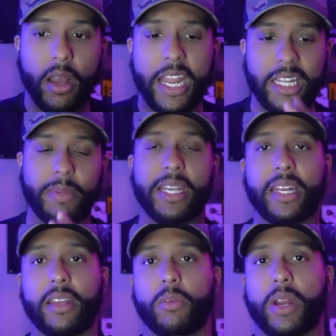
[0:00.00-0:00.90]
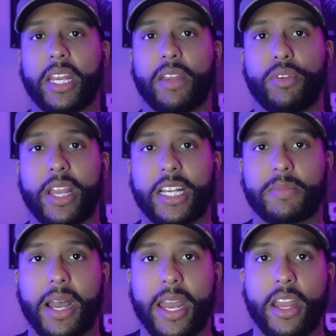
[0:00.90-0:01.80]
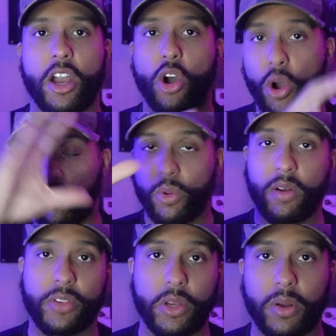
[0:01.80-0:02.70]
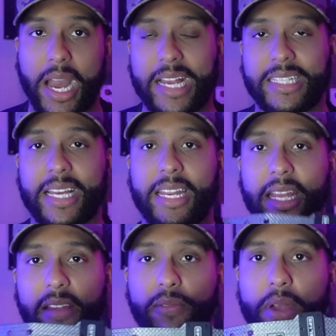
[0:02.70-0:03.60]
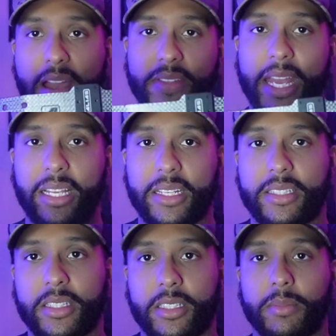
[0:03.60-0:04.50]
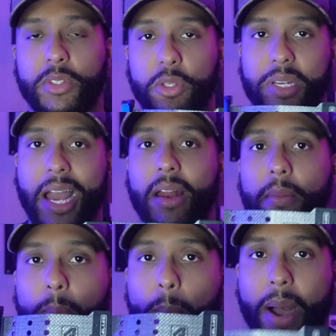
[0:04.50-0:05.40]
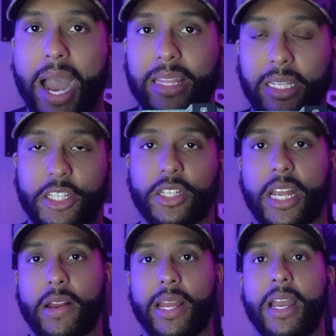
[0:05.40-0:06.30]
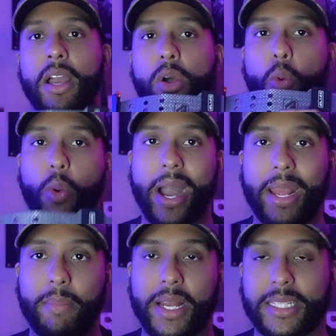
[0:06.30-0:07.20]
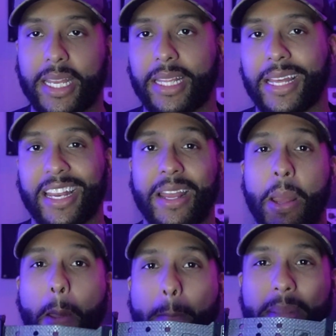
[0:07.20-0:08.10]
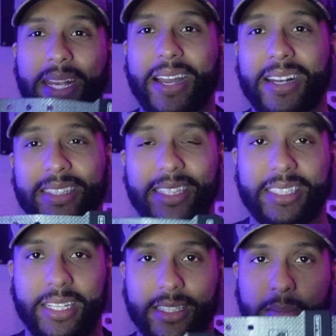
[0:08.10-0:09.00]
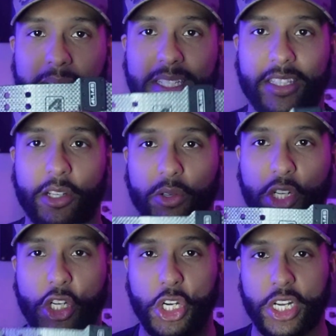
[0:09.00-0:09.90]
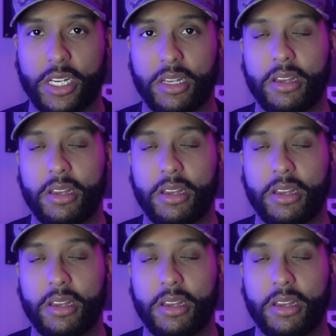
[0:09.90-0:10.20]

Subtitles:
In the beginning, when I gave you guys my overall view, I said if you have the Alias system, do not buy the Leisure Carry. Why am I saying that? Because the system is still good.